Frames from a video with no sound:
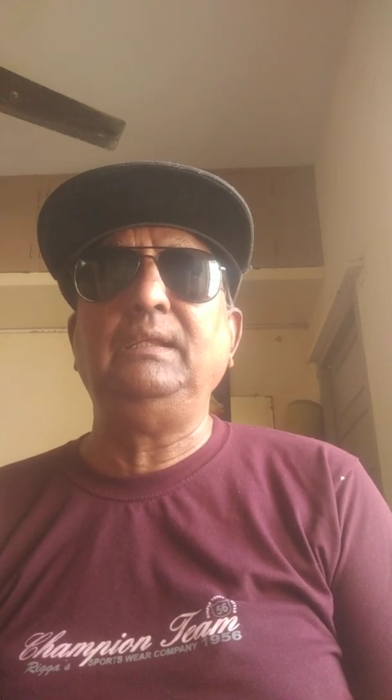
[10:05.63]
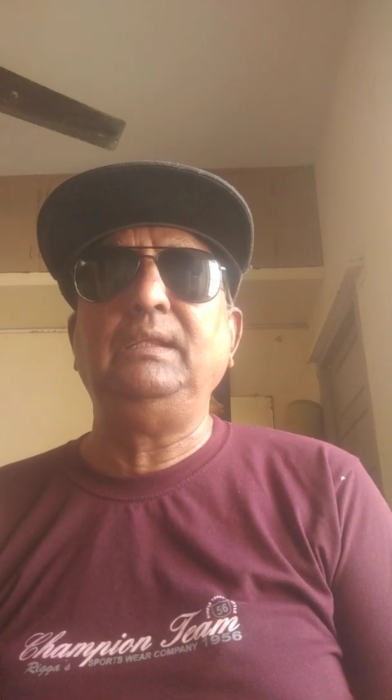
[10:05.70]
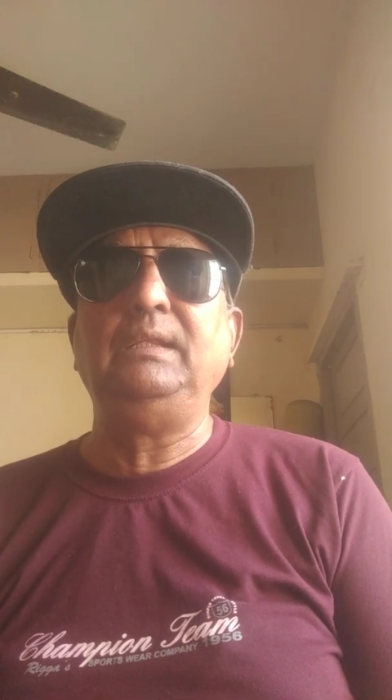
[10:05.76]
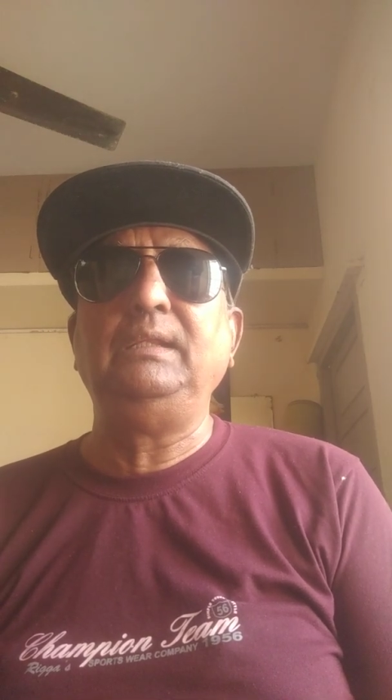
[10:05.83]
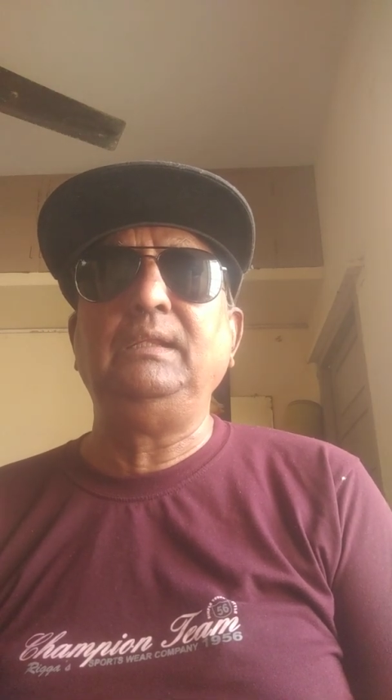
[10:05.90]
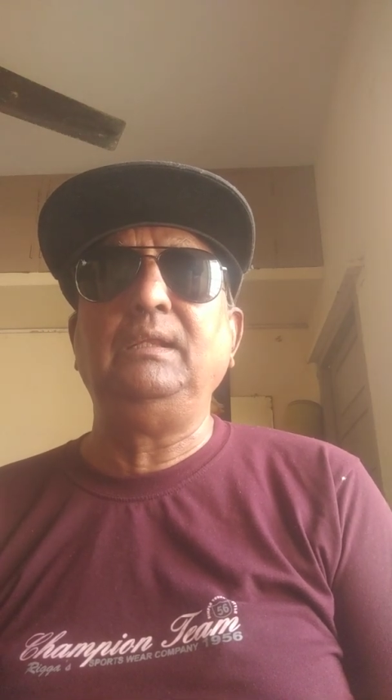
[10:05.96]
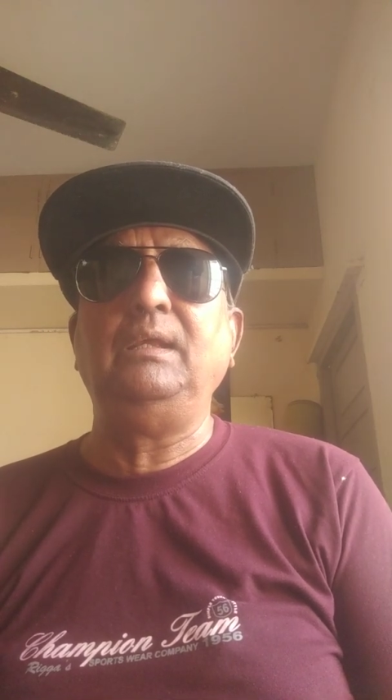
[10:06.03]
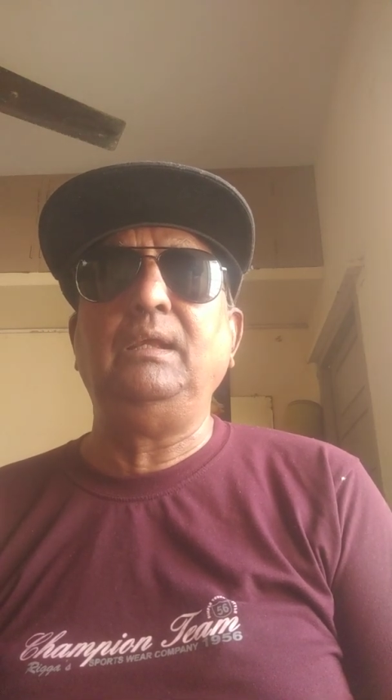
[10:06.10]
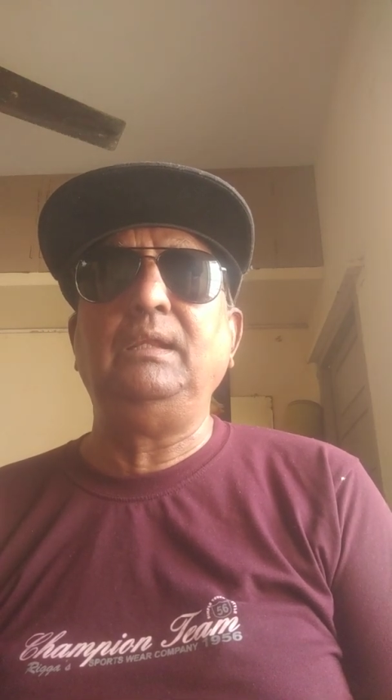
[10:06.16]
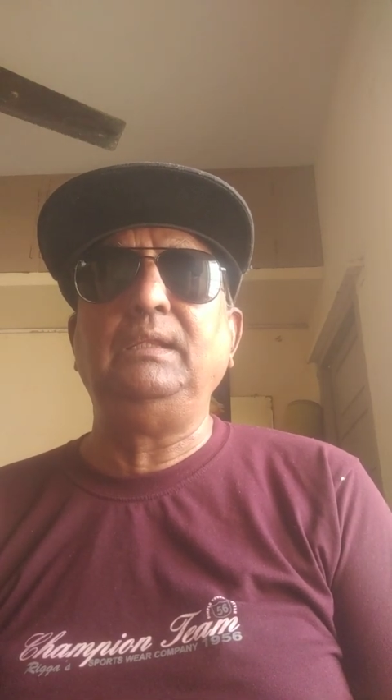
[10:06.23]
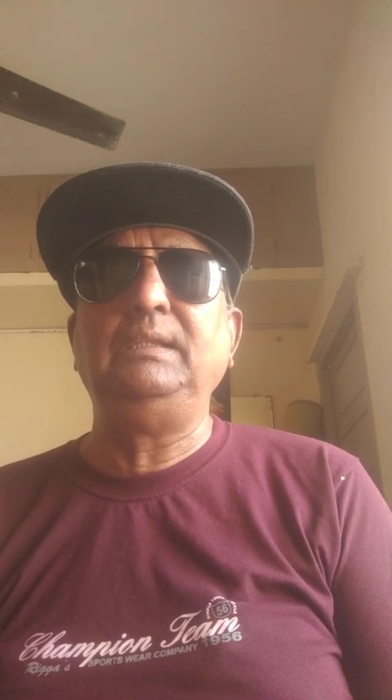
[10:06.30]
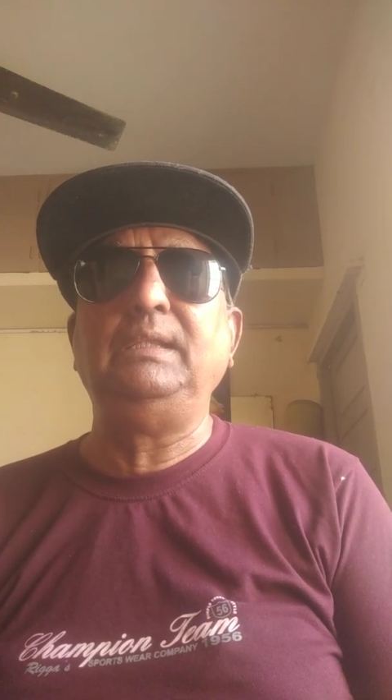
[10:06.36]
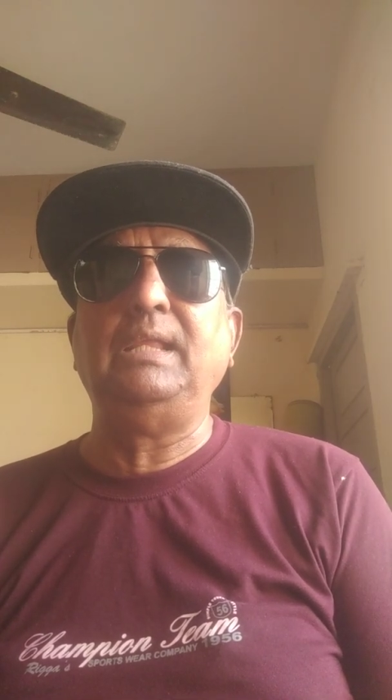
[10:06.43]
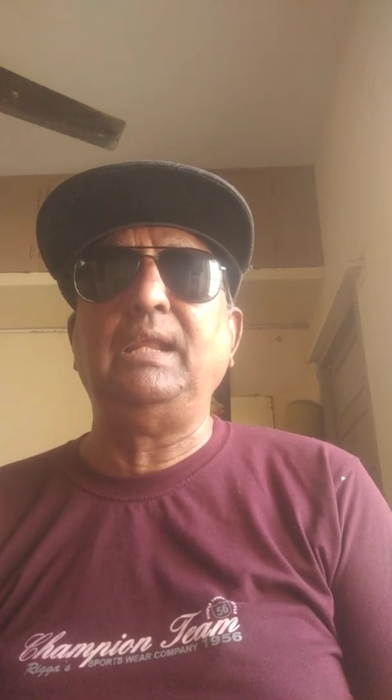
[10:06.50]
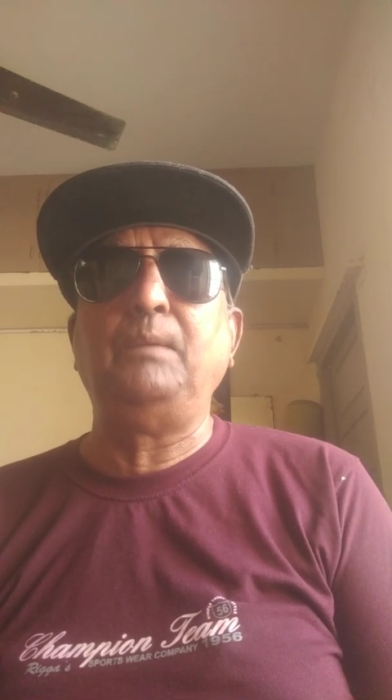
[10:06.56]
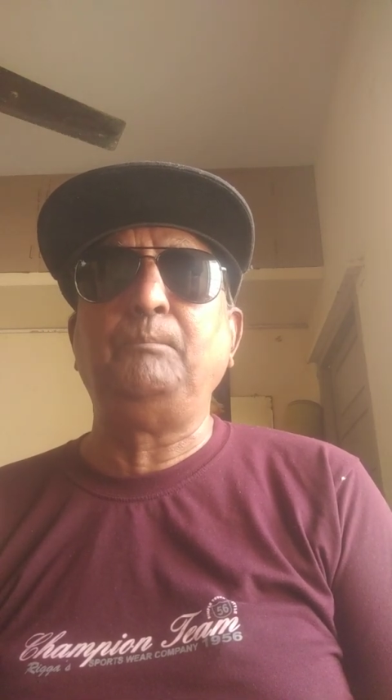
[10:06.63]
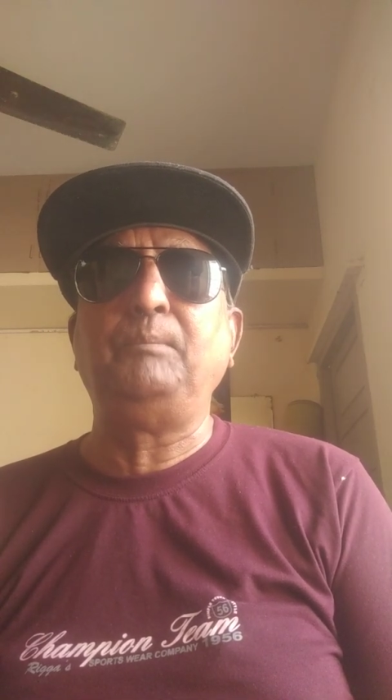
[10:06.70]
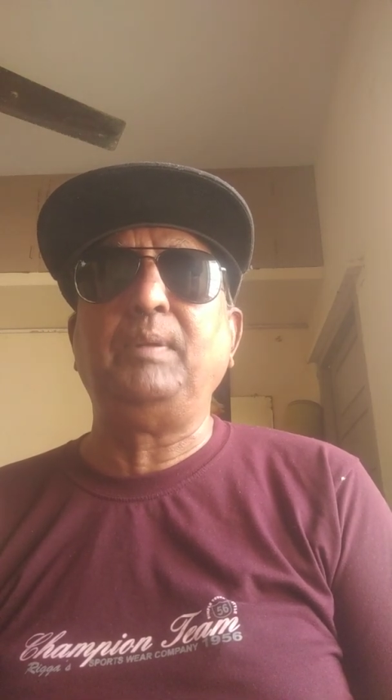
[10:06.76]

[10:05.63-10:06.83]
in their